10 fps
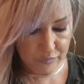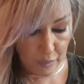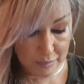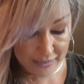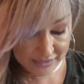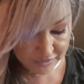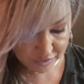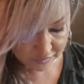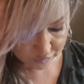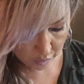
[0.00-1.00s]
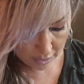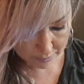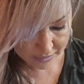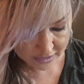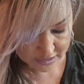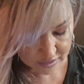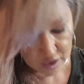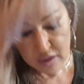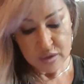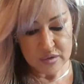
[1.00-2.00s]
for me to describe this.
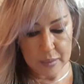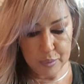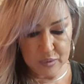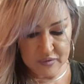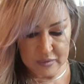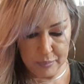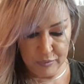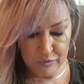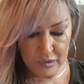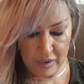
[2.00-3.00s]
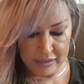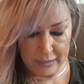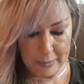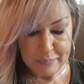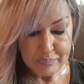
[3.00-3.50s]
So I pulled this up on Fragrantica.